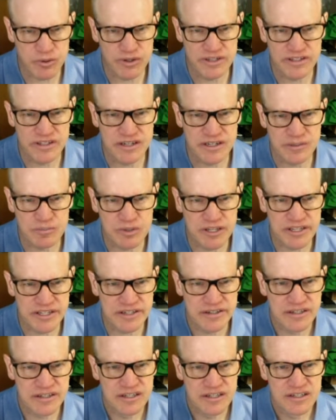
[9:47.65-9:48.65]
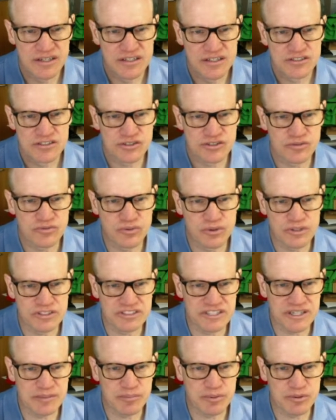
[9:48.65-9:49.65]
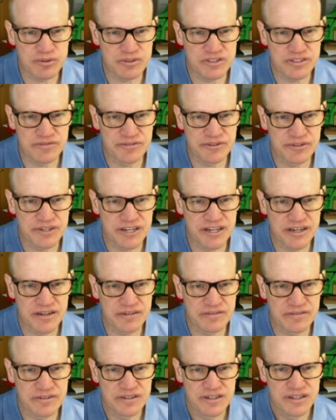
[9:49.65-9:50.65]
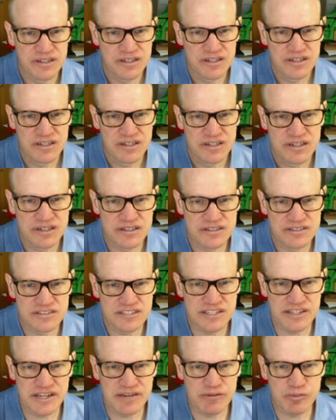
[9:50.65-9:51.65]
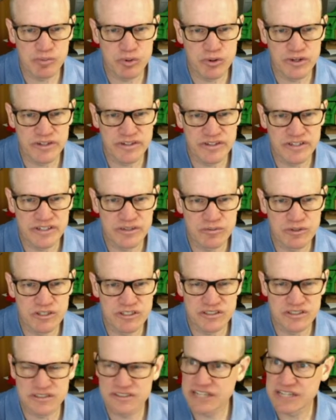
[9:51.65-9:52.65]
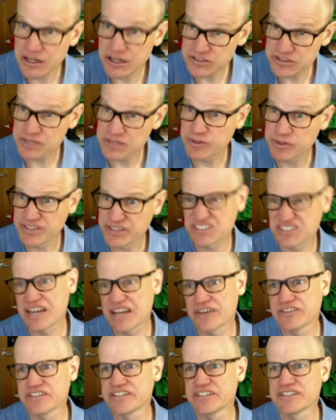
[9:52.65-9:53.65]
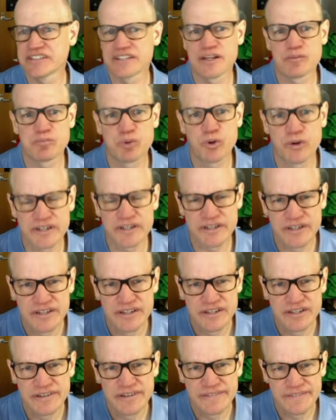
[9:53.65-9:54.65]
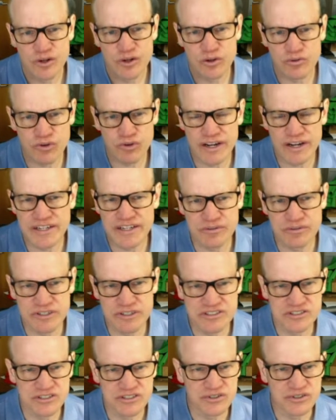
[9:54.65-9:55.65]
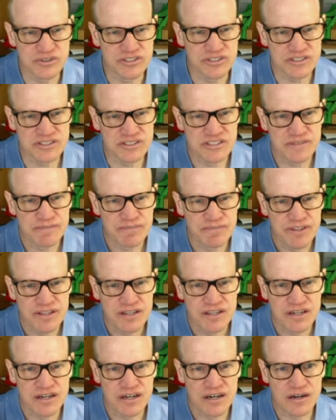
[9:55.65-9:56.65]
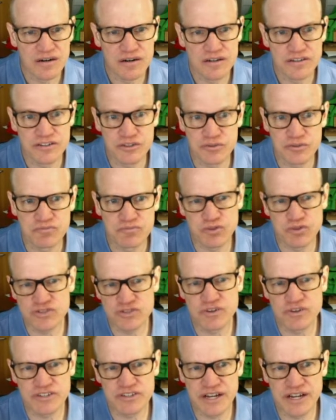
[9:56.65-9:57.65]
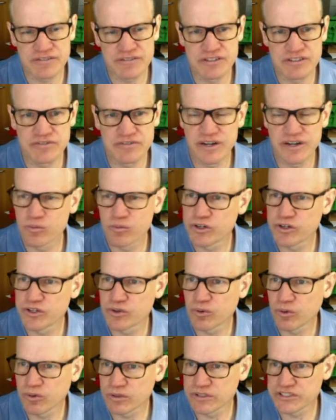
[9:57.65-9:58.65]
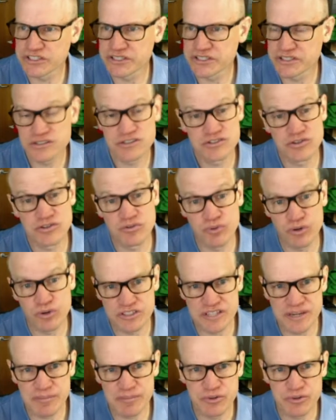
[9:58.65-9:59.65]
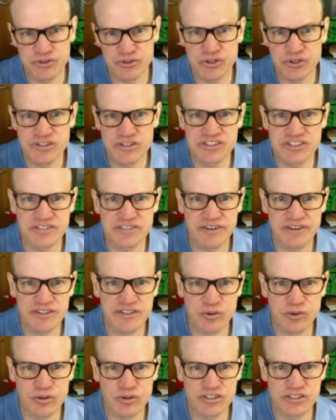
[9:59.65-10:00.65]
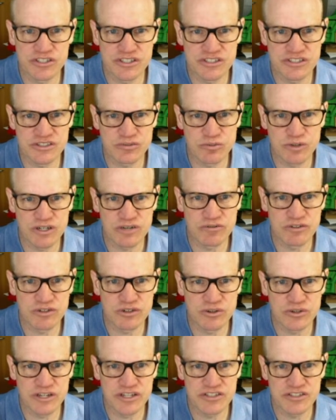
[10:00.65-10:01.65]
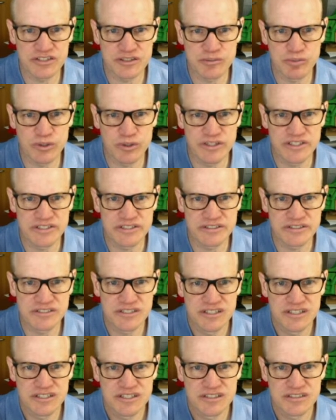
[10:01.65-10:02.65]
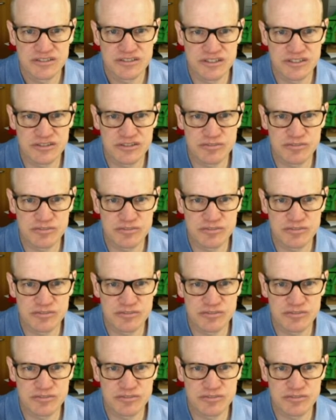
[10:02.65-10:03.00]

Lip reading: on a plane. So for example, if you have say you have a point and you want to tell someone else how to get to that point, there are a variety of ways to do this. you first of all, you have to define what your origin is. So for example, you could just define the origin as to whatever the location of the point is. So here's my